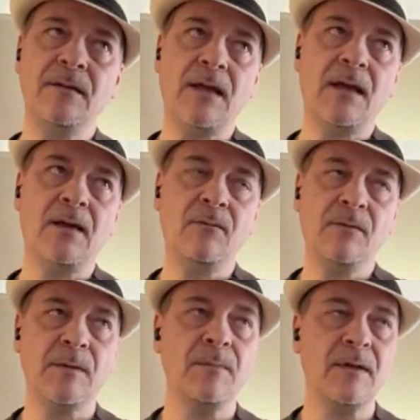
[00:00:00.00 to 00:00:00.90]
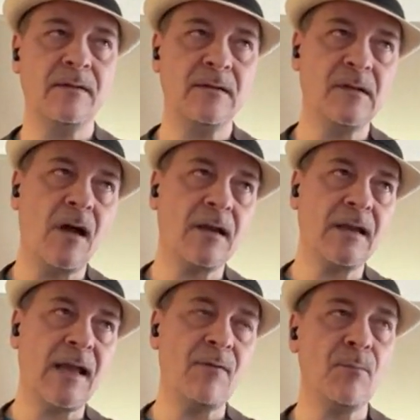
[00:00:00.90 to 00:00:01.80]
that. The song can
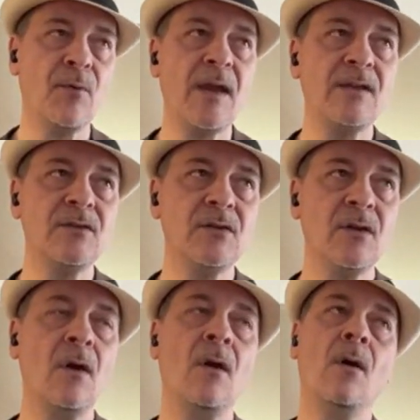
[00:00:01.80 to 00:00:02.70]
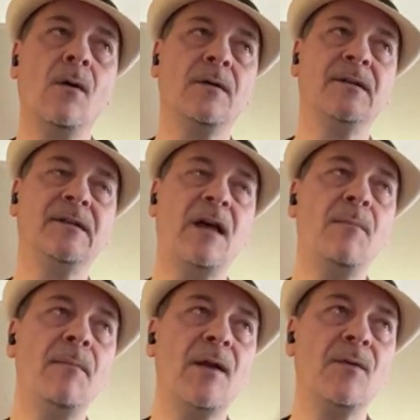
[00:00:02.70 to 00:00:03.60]
have a bridge, or just
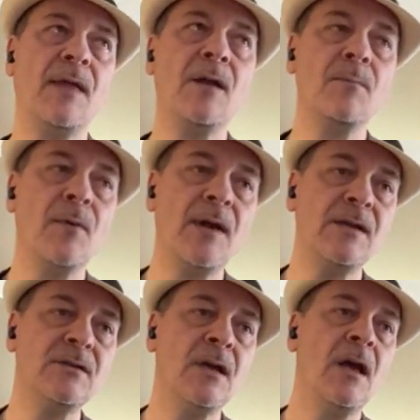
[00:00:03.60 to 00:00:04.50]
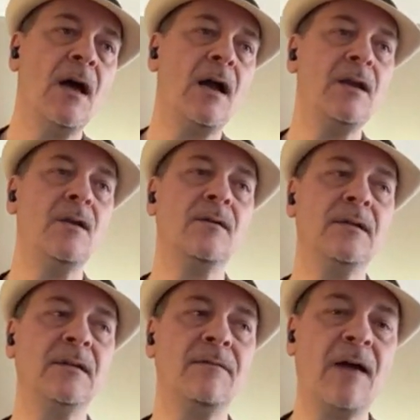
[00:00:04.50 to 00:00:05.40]
sound better without a bridge. How do you know
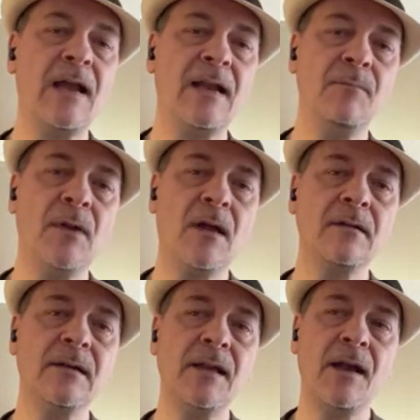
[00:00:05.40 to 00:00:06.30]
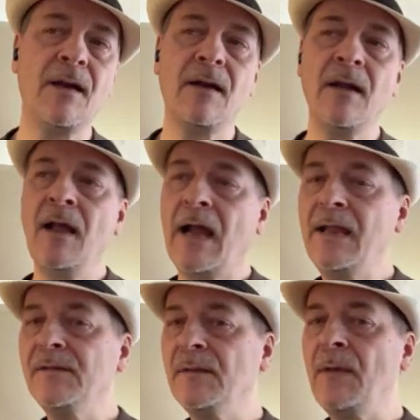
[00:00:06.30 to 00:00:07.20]
that the violin belonged in there? I
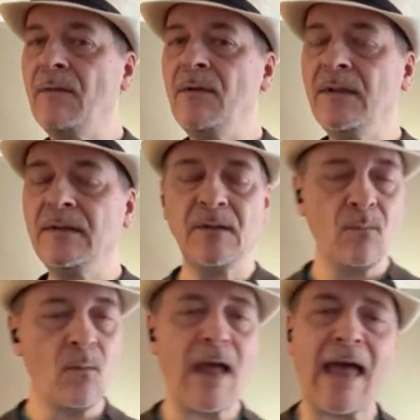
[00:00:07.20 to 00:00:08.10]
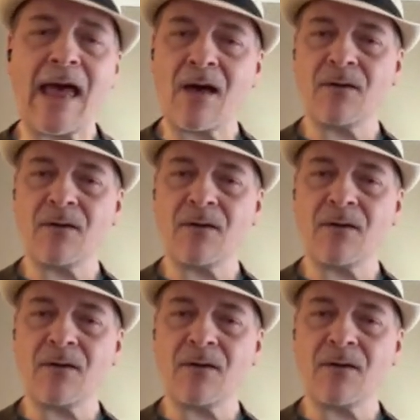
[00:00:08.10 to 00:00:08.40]
asked them everything. Said, "Wow,